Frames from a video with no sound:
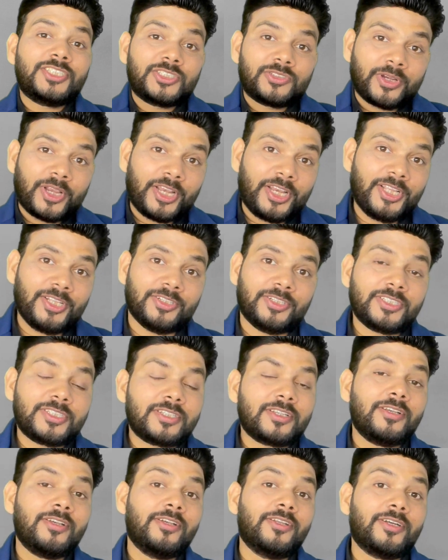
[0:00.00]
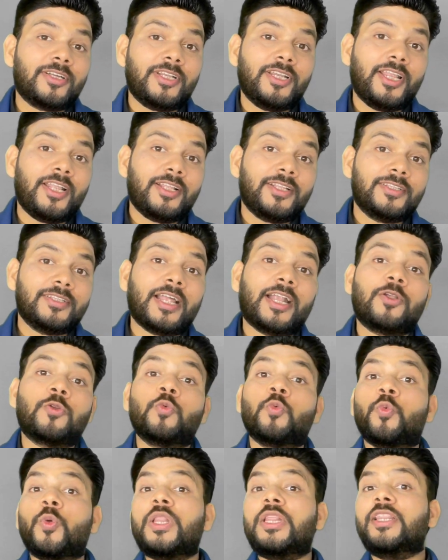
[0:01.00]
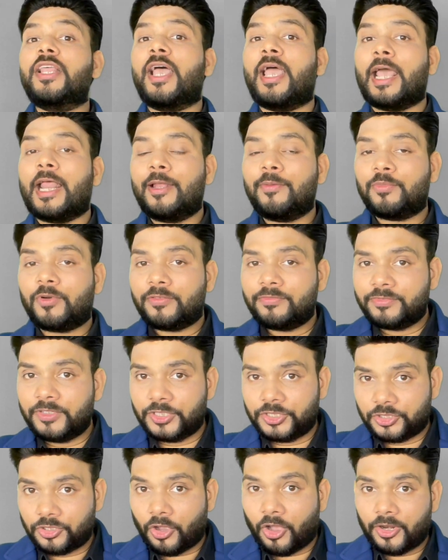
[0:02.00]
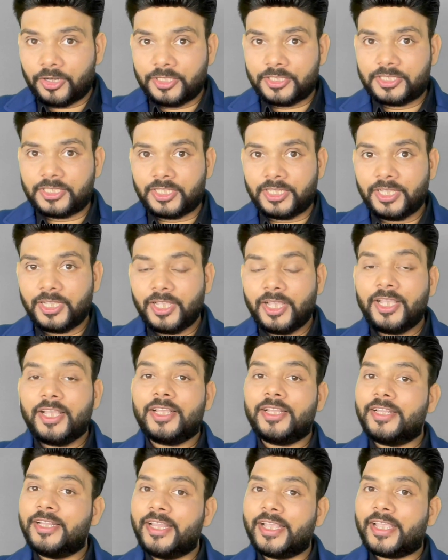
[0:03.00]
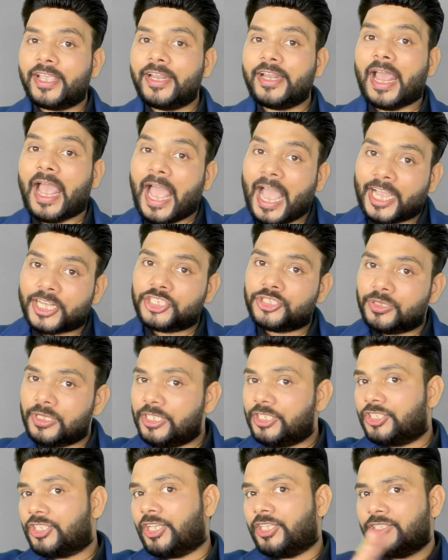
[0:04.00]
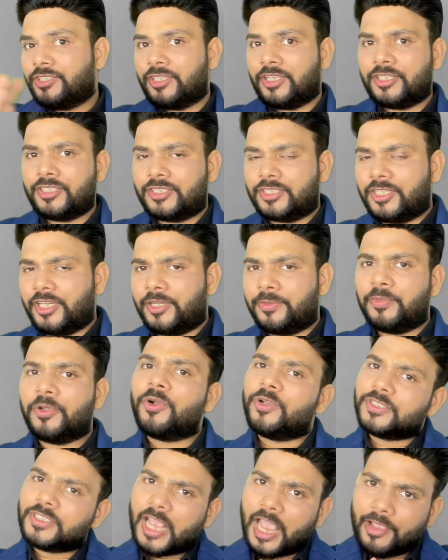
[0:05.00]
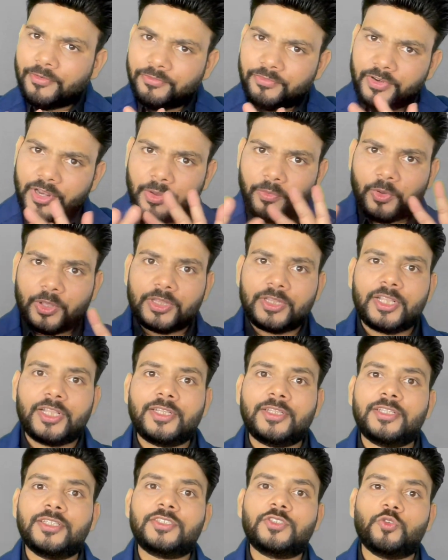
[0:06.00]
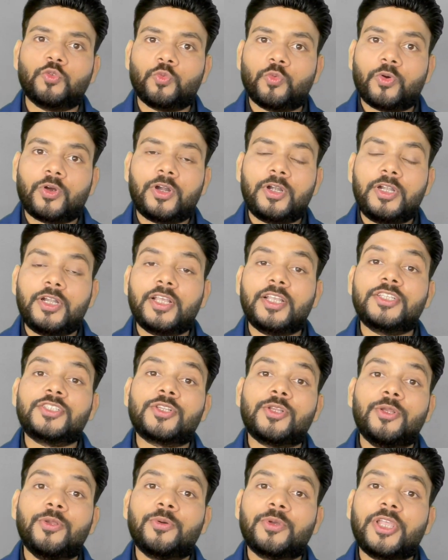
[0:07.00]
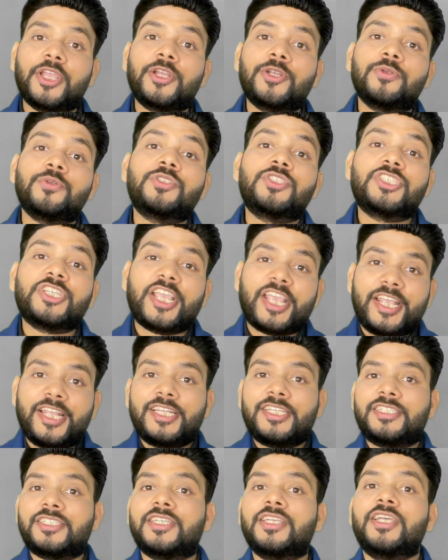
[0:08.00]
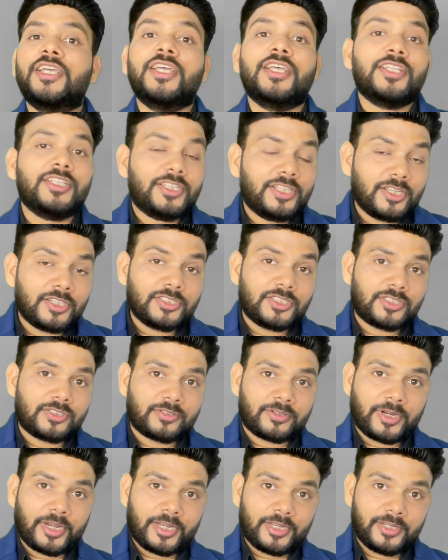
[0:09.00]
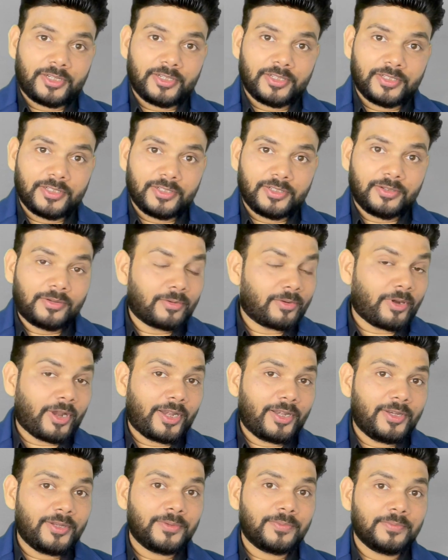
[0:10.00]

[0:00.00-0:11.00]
training, this learning, that with the help of physiology, they can actually change their state. Because everyone in this world is looking to change their state, right?